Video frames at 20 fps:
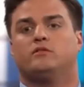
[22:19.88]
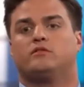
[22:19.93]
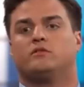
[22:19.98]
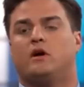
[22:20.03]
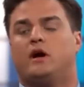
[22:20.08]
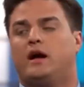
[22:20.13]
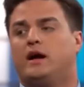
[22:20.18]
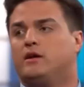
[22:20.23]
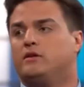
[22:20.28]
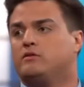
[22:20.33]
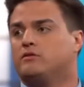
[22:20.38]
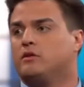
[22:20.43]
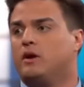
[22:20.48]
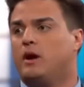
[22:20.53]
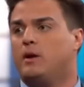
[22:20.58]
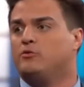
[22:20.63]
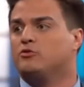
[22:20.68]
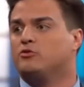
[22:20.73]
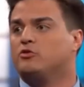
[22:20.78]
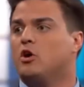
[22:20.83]
I
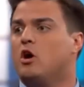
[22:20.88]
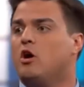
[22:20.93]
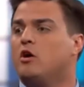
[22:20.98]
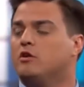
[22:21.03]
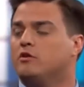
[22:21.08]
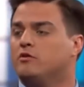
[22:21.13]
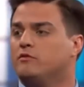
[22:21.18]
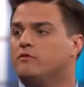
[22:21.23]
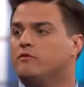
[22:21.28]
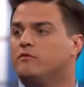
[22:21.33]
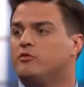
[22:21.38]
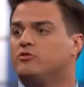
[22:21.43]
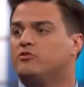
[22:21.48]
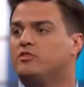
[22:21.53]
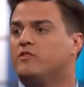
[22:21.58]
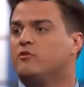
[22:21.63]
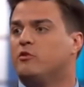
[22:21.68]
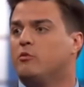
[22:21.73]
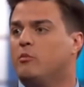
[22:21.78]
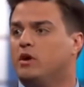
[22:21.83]
was gone for
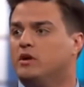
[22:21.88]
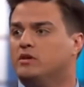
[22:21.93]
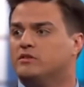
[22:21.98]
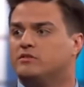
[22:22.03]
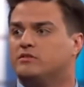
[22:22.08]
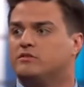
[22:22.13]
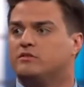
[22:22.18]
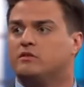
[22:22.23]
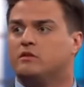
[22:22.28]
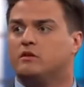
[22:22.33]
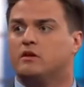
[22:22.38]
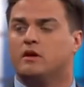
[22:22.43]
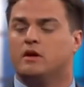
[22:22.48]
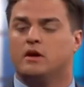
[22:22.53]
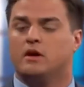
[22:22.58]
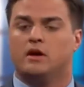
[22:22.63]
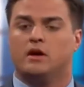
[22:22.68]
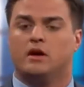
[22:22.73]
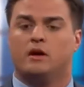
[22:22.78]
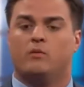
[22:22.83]
several months.
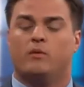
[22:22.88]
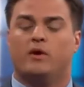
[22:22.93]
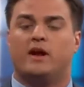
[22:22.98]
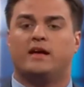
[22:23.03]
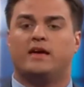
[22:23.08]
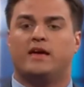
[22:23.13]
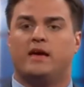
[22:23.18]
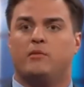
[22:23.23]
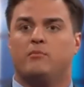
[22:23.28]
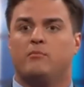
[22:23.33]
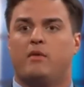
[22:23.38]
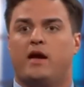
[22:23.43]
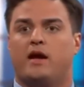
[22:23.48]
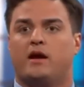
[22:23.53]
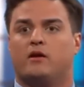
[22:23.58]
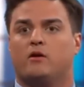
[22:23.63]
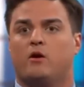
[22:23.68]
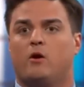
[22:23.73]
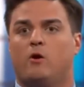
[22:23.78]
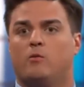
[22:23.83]
When I came
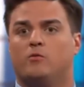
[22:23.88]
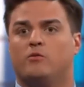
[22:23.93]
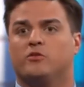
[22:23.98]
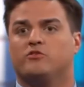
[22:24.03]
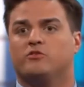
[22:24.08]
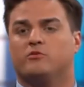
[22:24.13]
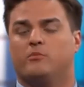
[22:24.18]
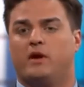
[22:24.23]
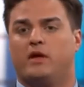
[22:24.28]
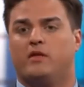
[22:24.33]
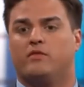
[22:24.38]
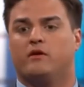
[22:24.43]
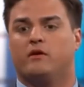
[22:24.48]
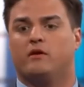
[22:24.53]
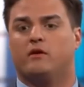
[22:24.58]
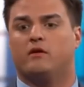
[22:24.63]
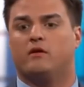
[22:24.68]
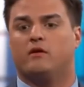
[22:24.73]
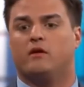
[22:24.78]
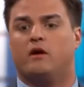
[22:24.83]
back home to
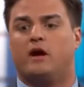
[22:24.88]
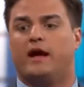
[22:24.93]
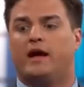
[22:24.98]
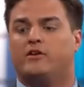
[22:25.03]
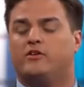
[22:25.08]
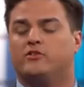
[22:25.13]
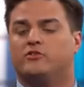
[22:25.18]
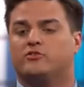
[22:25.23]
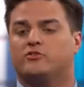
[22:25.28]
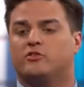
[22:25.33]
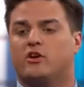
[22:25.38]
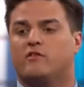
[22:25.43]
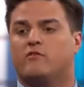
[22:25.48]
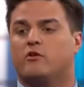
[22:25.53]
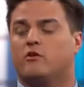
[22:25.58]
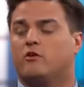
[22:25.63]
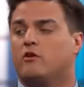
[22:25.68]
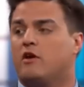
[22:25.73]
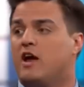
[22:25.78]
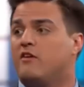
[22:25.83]
Samantha, I had
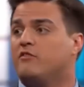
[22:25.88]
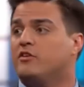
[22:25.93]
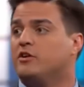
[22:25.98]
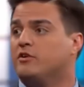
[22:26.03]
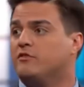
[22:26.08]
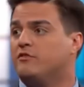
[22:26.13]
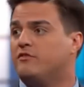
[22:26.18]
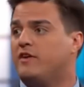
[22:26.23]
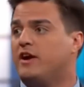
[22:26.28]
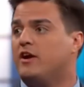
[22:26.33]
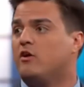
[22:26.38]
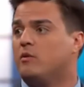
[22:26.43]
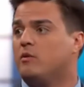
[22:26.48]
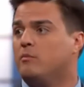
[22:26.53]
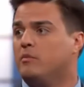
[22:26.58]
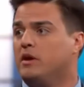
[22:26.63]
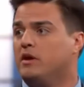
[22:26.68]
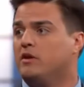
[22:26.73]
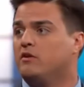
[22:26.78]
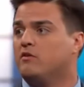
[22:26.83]
discovered her having an affair on
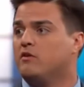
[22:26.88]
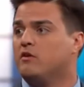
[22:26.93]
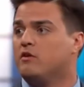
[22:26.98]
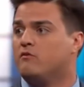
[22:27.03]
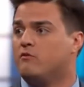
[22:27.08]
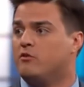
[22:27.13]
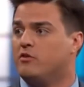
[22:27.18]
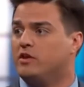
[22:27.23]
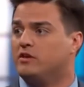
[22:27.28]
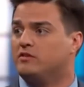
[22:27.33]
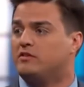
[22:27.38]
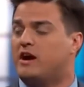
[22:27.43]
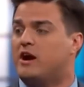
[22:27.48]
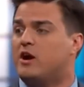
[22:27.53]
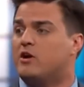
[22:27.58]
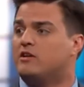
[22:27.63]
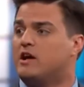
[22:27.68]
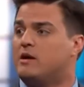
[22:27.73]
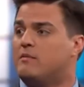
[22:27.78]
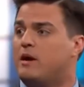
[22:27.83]
me for the
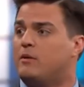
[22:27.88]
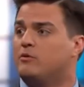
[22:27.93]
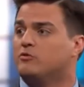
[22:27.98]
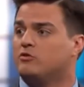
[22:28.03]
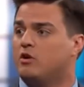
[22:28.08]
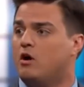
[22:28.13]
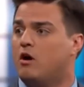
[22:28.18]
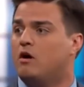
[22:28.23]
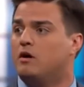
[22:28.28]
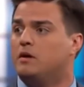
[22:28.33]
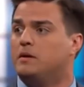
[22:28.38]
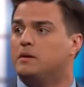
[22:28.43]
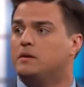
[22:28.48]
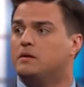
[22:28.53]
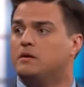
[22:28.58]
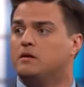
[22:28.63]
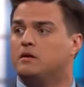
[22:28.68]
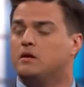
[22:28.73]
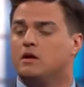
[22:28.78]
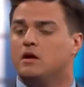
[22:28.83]
entire time I was gone.
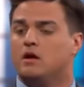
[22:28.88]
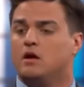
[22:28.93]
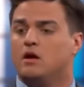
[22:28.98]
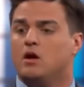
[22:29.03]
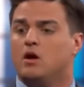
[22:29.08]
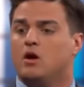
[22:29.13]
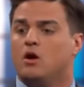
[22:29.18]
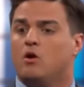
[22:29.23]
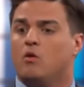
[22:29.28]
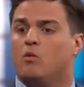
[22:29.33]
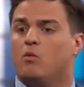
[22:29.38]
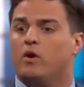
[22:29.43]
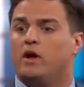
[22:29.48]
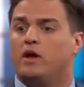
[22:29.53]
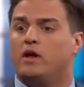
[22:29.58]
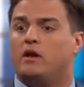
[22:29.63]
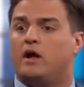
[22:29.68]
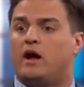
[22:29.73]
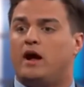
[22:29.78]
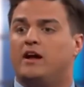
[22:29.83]

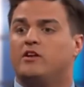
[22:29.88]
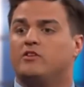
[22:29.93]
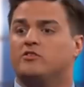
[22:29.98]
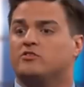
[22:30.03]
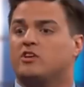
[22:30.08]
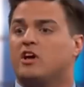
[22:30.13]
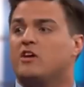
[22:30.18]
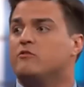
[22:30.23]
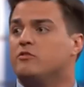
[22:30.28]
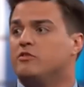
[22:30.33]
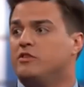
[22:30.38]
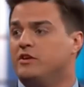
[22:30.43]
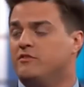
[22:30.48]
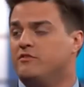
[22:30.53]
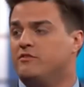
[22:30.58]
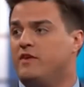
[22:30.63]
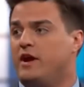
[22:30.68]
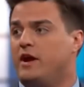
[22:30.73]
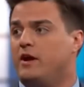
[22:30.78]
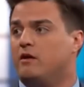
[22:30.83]
When I discovered the
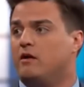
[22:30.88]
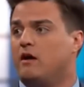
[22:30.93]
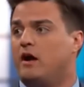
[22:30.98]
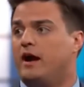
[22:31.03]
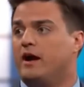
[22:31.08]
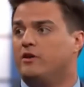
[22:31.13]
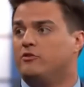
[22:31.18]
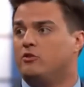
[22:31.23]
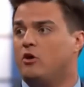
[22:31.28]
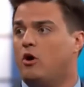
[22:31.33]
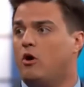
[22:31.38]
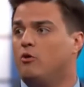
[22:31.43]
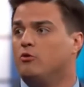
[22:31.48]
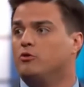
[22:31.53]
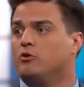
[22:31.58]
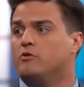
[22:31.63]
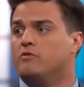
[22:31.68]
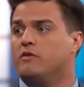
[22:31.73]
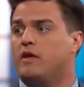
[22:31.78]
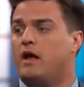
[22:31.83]
affair, I had told
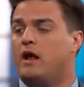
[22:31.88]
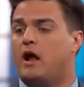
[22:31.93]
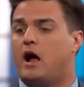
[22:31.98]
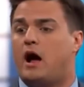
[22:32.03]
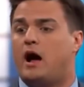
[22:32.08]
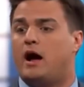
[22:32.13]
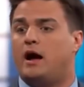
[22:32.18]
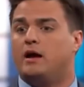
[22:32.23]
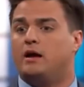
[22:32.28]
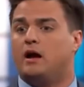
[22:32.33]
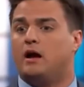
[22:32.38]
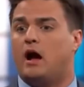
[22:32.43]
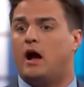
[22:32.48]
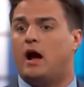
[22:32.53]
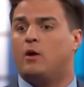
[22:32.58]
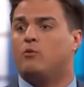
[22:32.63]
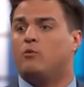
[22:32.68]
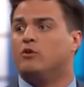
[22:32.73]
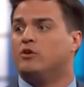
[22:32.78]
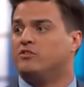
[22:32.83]
her that I
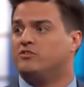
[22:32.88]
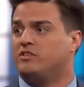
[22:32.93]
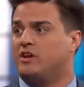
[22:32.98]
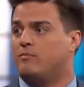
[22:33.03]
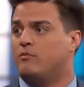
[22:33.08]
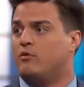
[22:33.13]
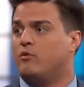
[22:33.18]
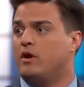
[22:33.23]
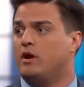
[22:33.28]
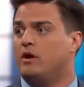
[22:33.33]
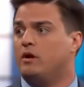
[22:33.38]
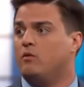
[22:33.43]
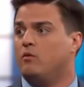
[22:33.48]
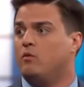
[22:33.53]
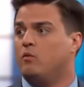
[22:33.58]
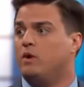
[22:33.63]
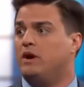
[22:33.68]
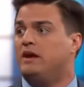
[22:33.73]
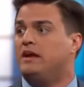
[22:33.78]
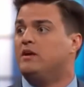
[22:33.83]
want to separate,
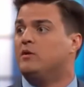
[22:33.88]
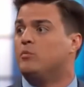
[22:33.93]
we need to